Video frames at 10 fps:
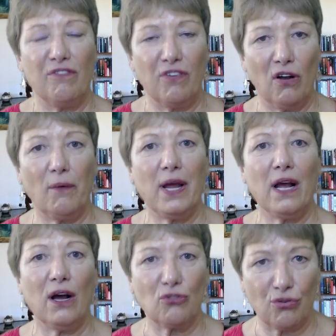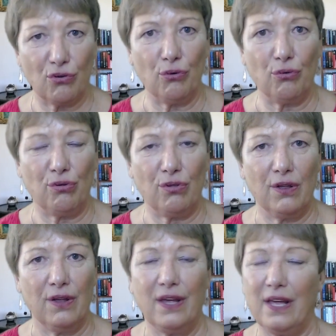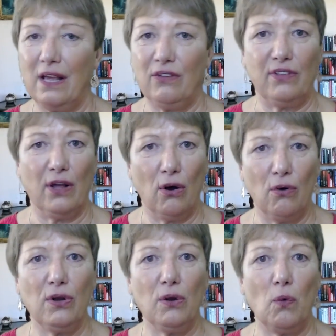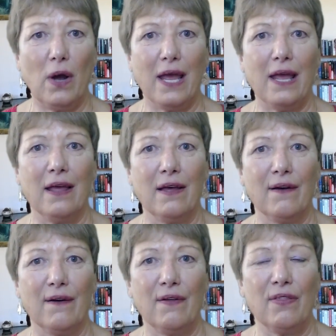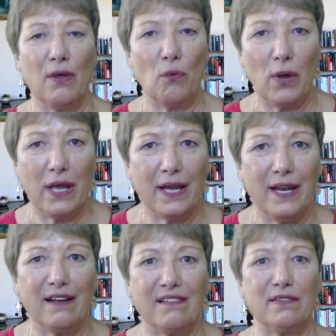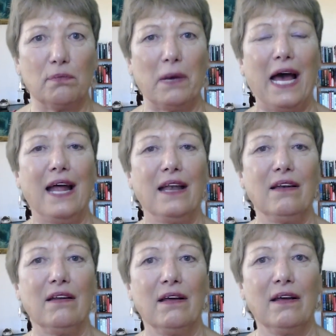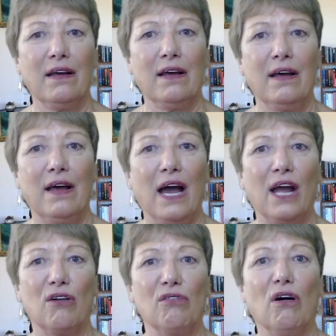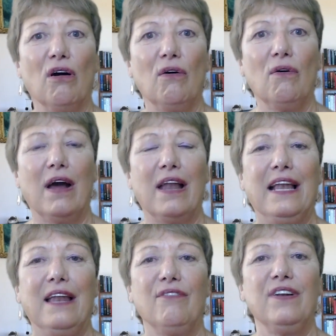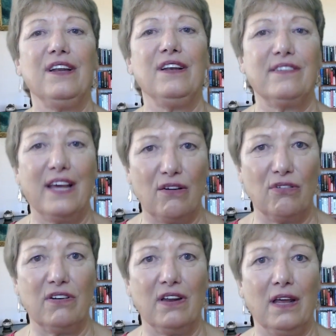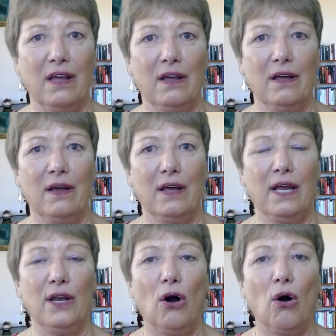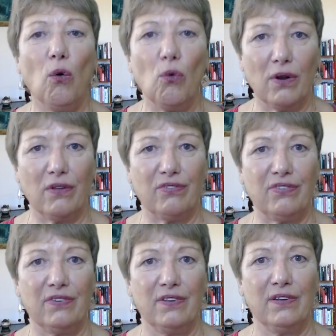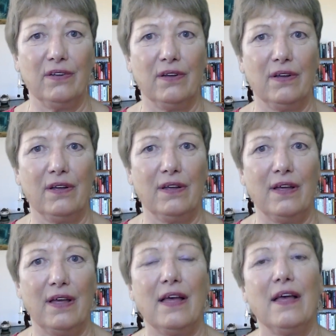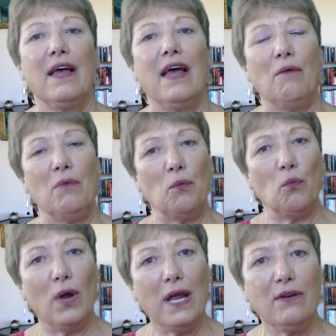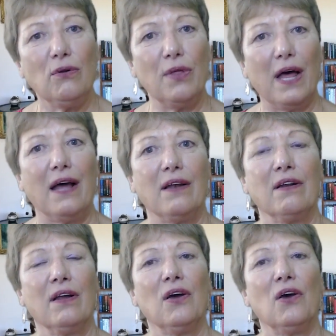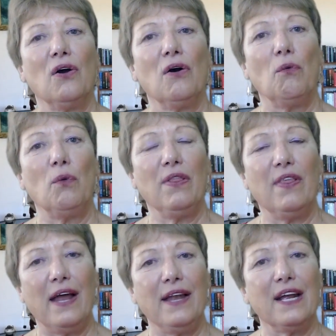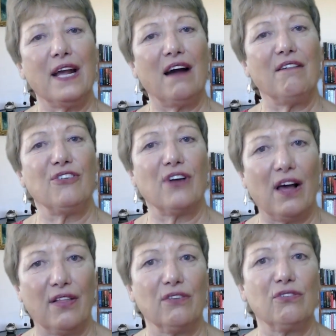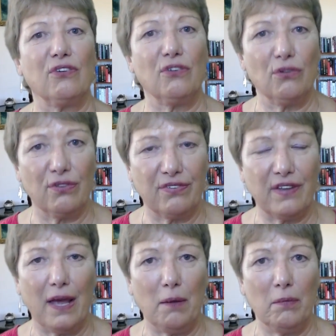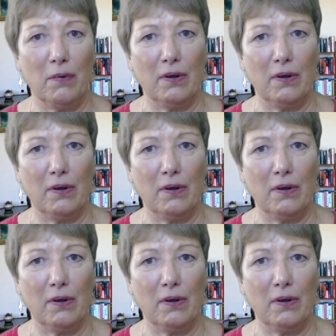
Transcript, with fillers: Following our truth is the only way that we can expand and grow and live in integrity, in wholeness. And when we do that, we then encourage others to do the same.